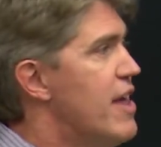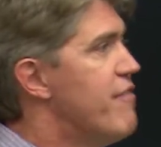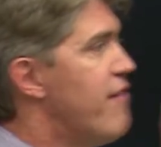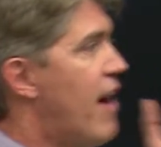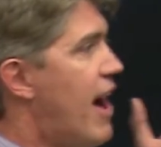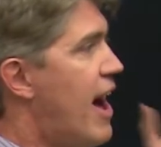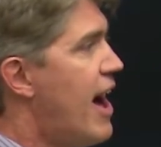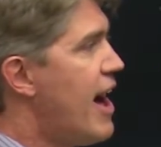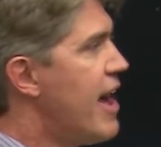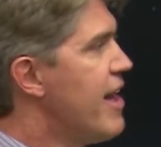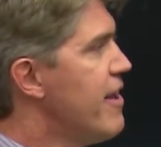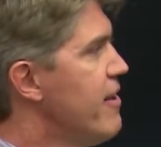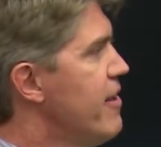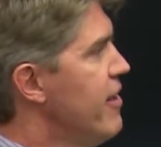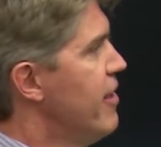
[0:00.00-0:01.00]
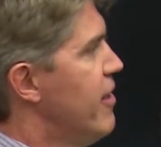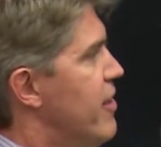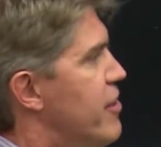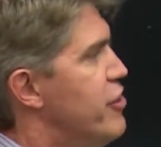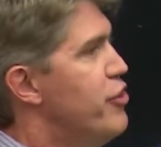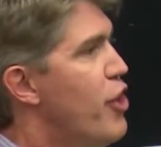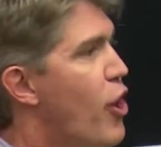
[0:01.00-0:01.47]
if I
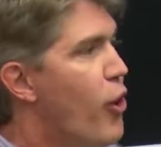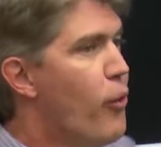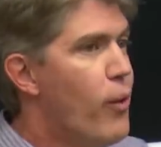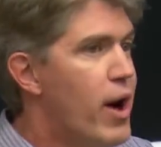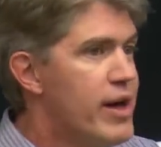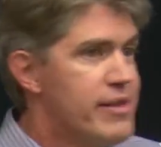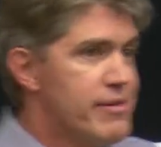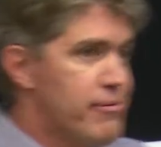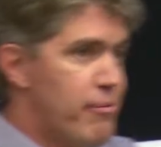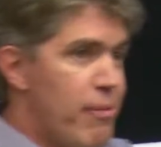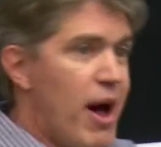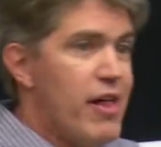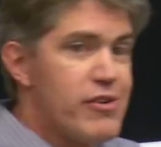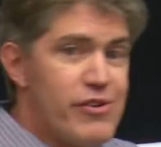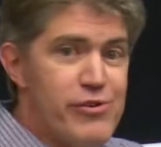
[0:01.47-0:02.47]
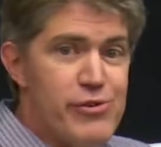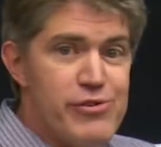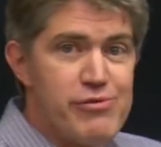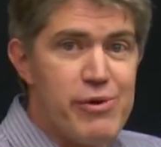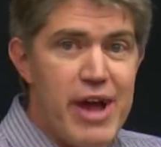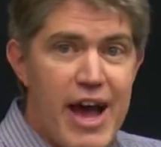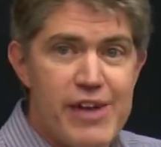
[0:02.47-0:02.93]
know what
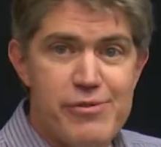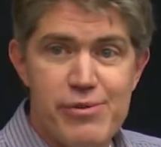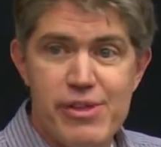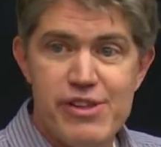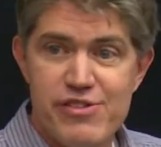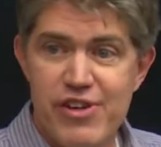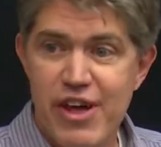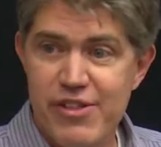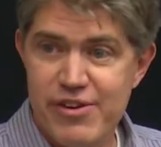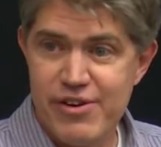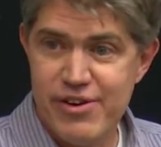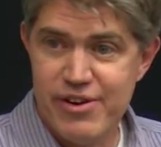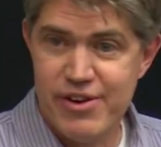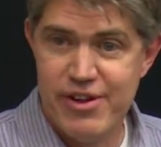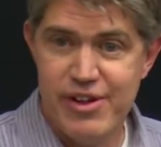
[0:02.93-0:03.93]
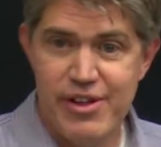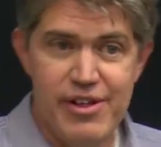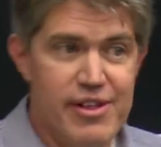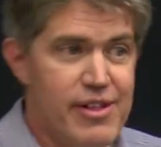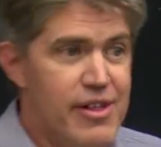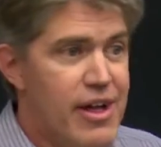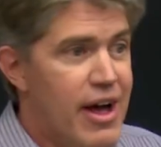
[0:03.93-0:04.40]
molecules react with each other,
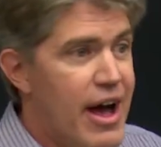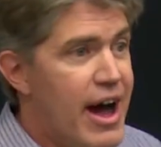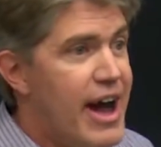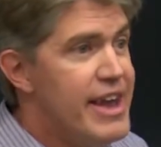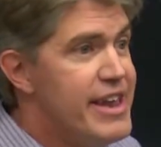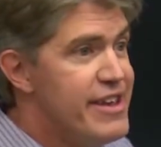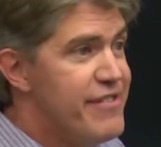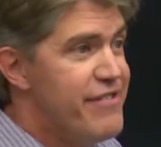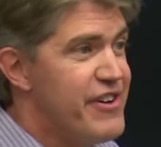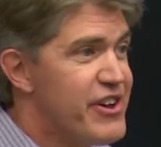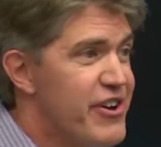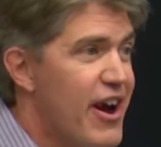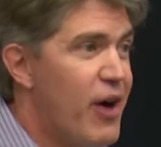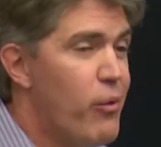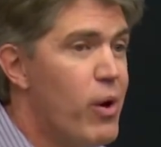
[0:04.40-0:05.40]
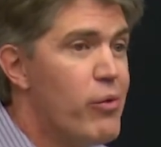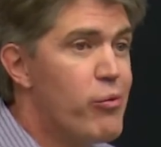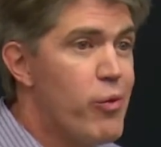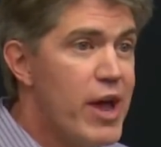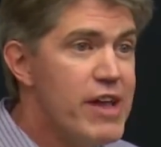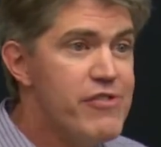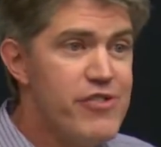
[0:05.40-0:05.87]
I need to figure out what
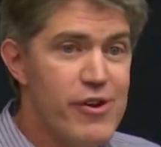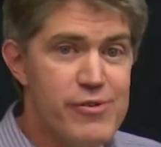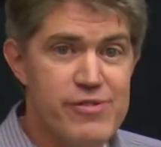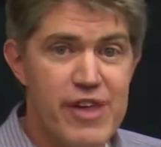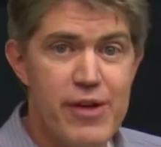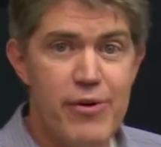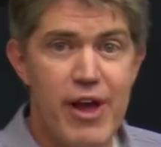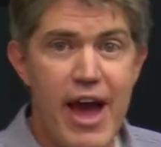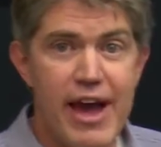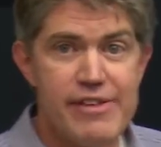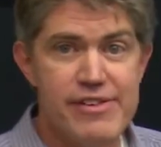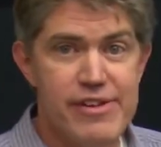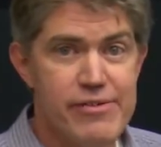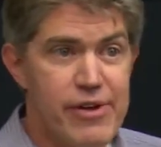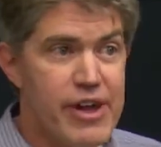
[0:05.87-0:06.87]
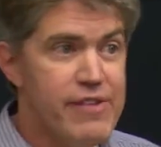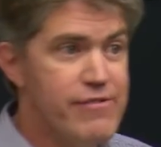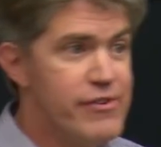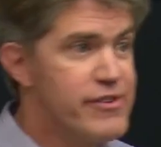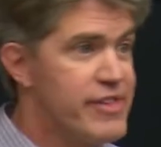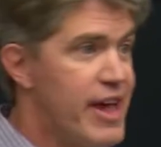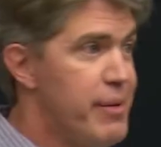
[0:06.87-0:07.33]
ratios they react in, right?
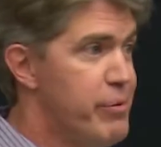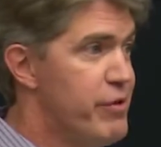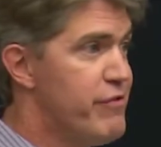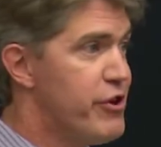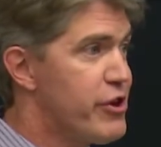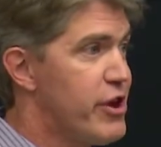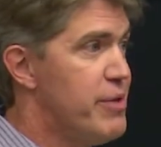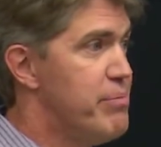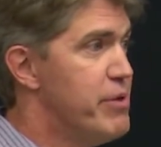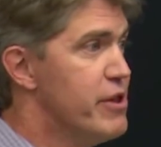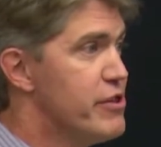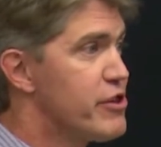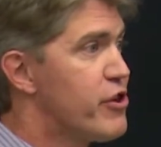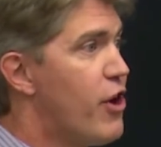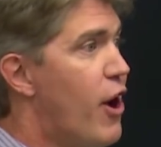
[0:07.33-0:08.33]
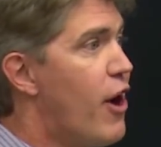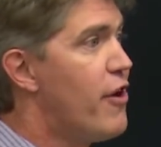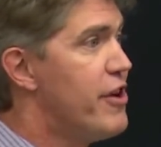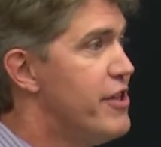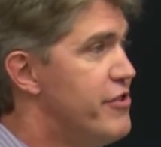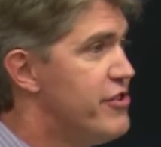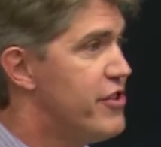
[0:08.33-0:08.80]
For example, if you're going to build a car
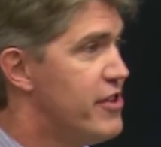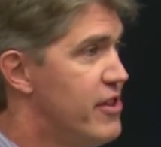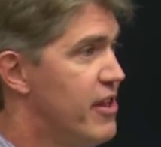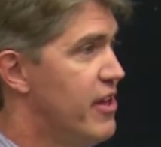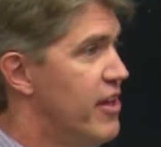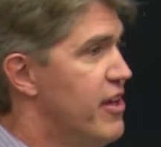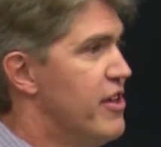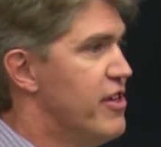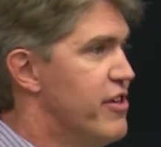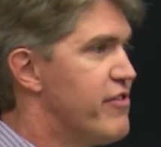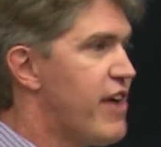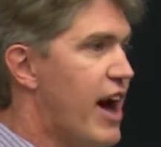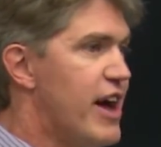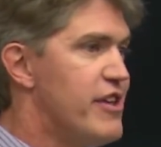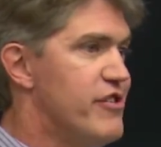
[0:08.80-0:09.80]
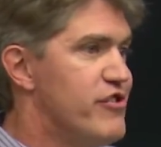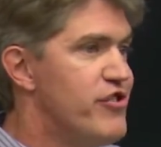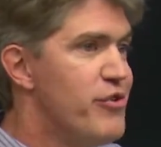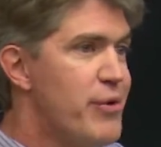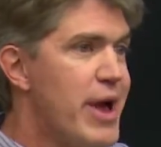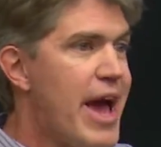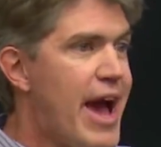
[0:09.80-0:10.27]
engine, you've got 2
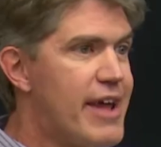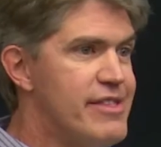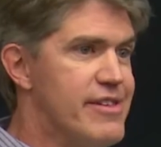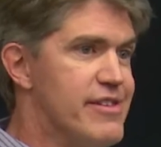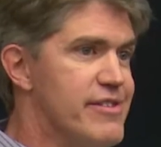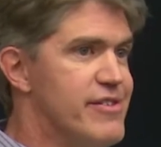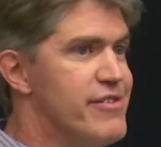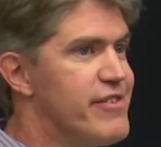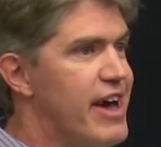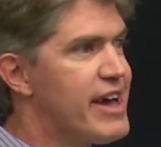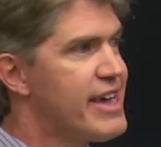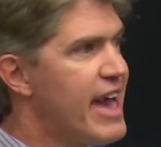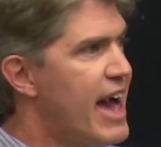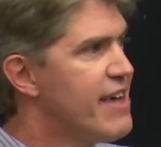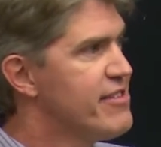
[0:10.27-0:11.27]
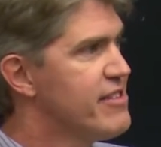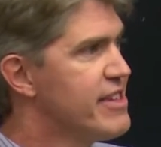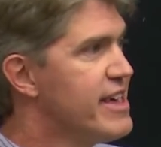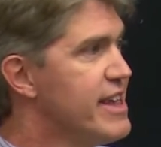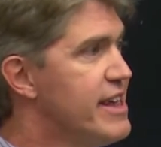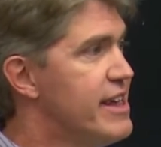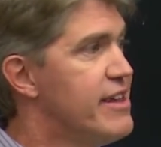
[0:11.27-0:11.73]
reactants. You've got
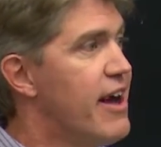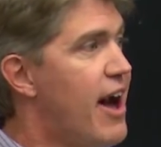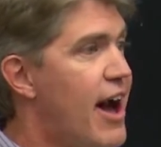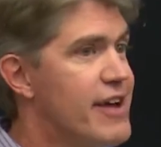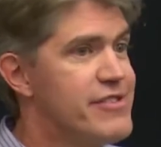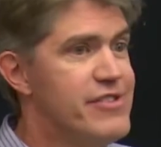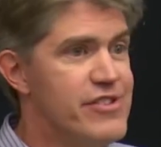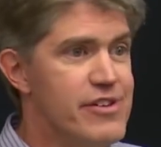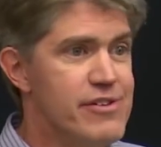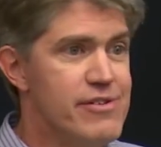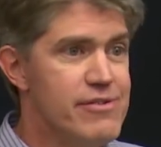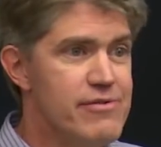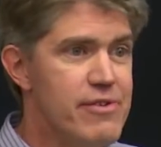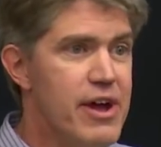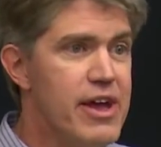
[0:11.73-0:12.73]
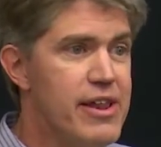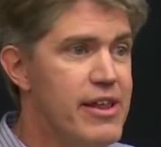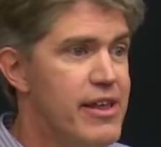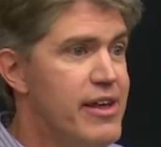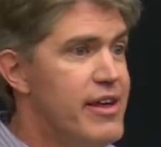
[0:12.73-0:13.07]
gasoline and oxygen, right?